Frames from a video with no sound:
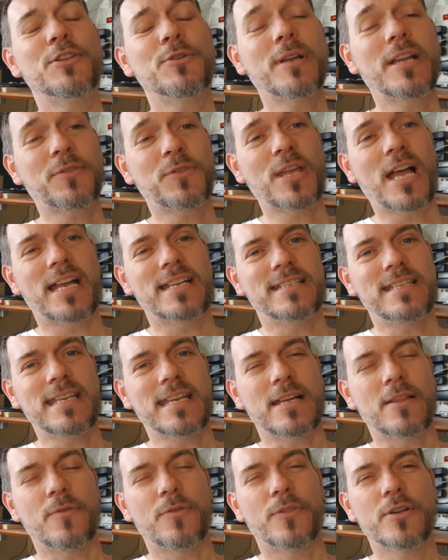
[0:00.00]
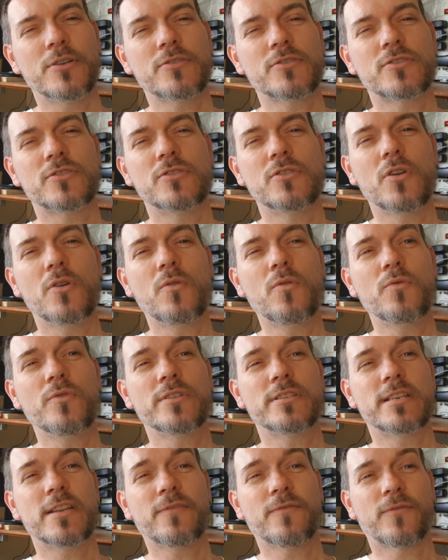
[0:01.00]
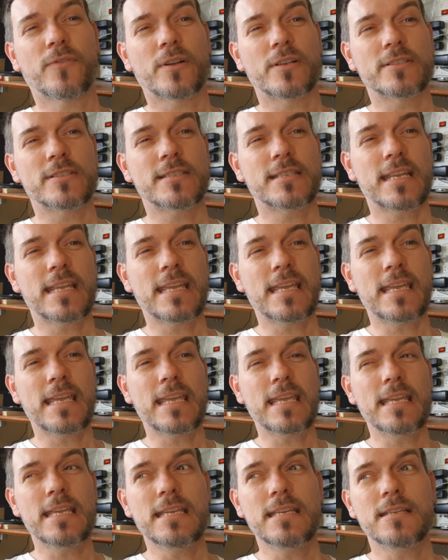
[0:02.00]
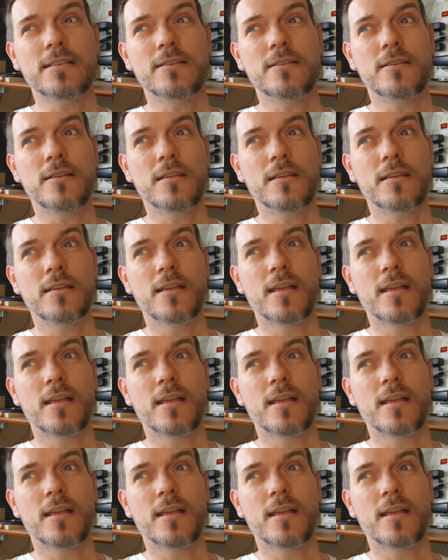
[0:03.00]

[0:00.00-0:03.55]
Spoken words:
you get the idea. There's no difference in